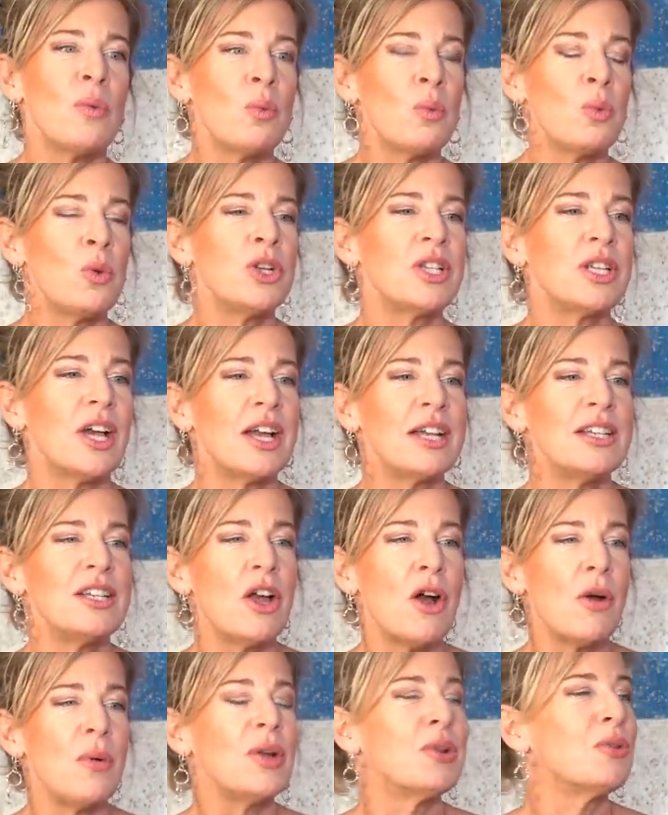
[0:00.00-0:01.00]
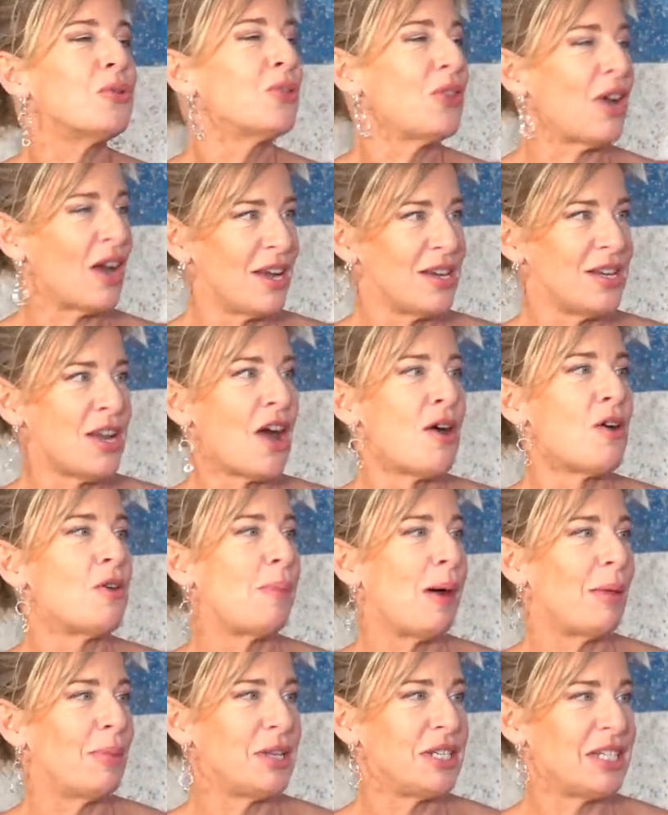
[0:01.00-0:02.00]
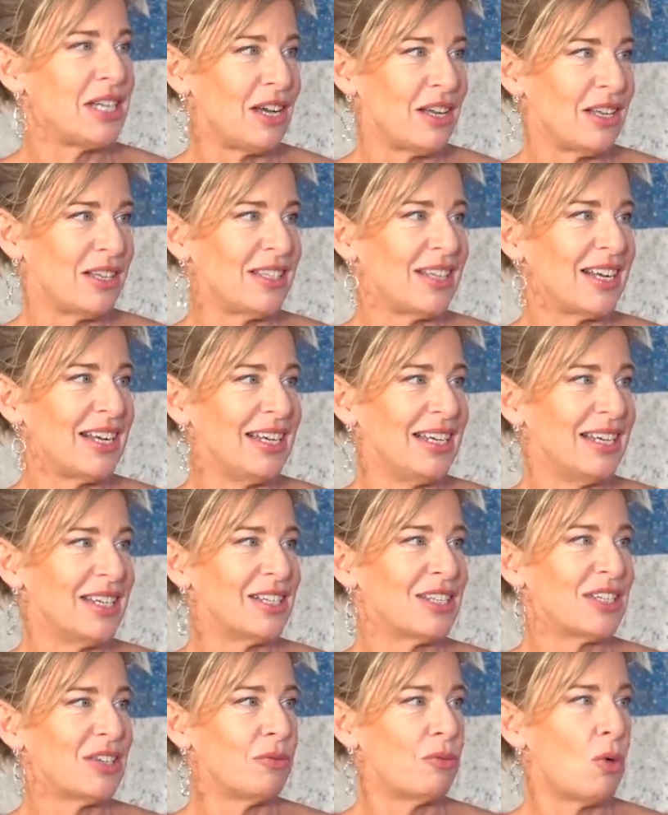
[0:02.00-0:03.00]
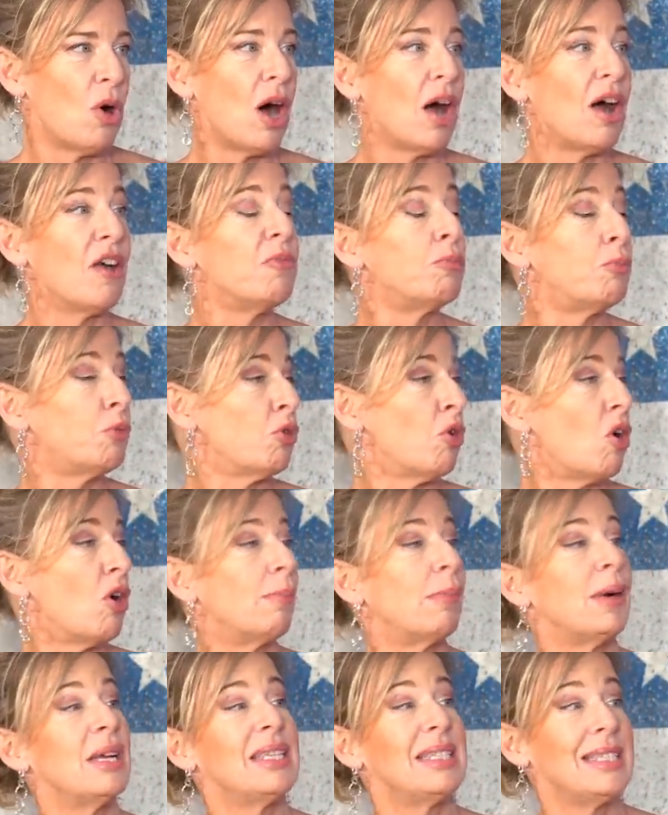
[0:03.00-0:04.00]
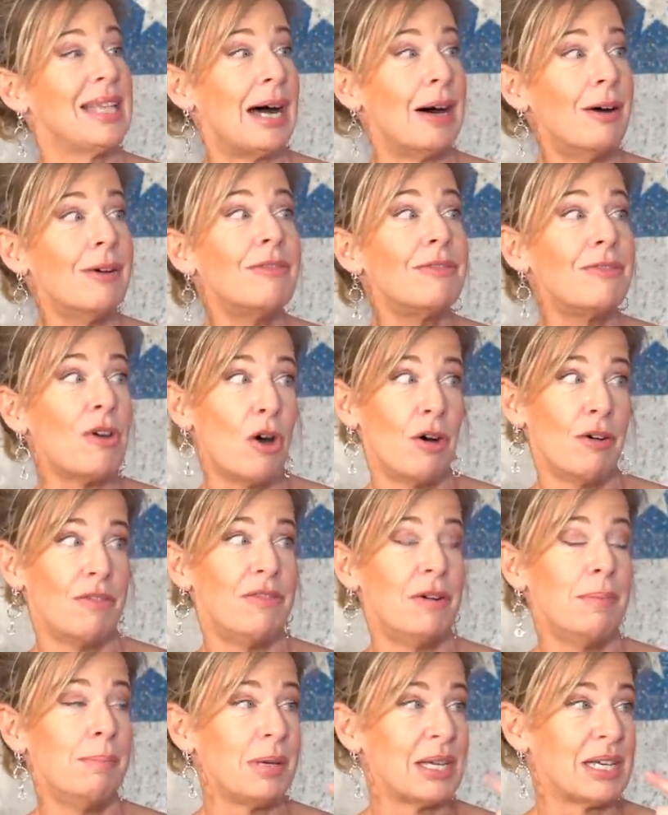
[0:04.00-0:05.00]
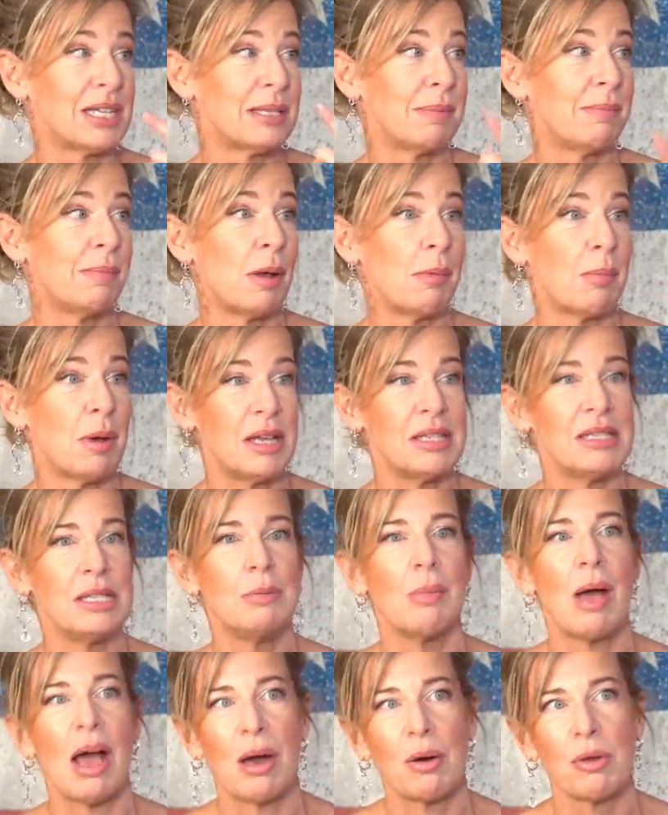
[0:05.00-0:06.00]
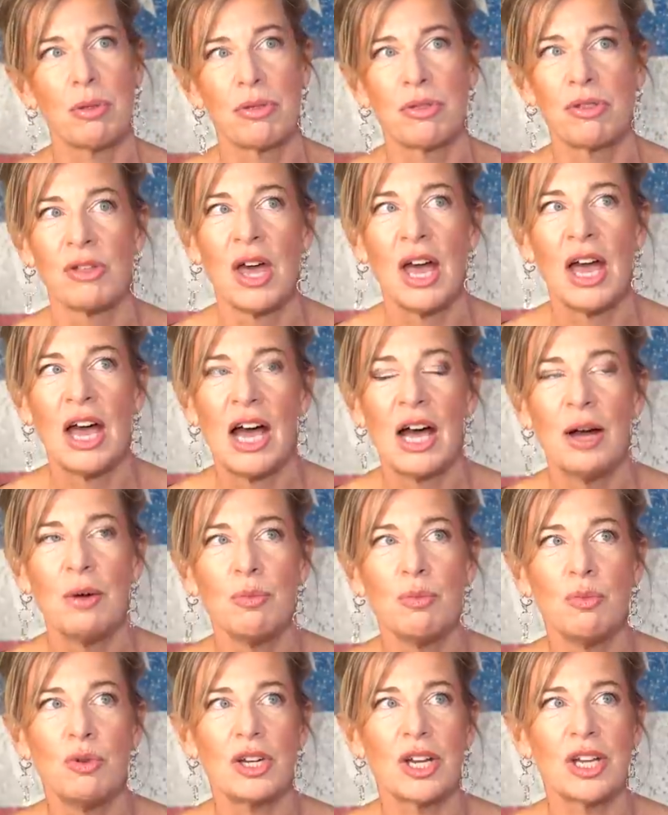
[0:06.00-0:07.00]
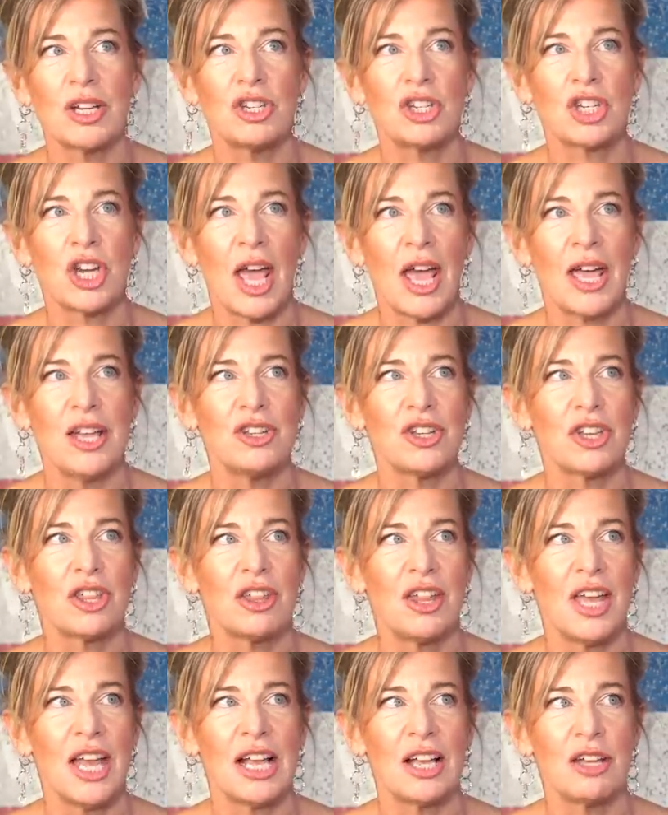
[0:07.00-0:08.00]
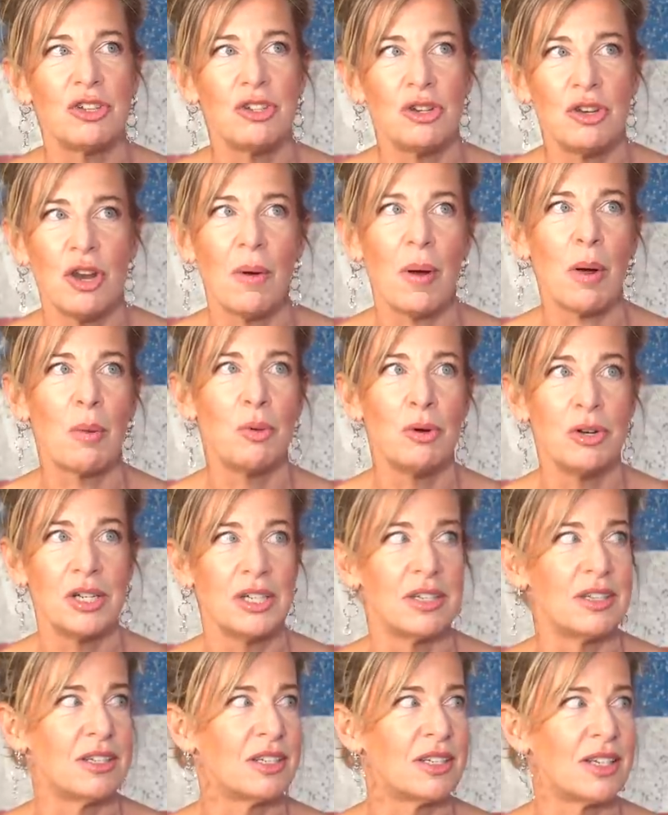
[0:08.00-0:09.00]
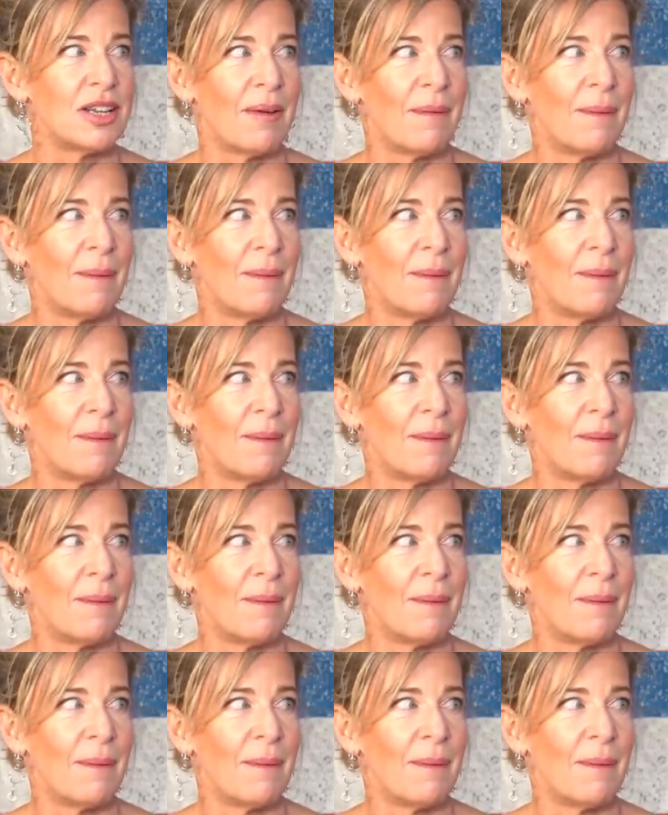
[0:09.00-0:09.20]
would I, knowing all that I know about the dastardliness of what I've brought on myself, often because of my mighty mouth, would I change a thing? Do you know I wouldn't?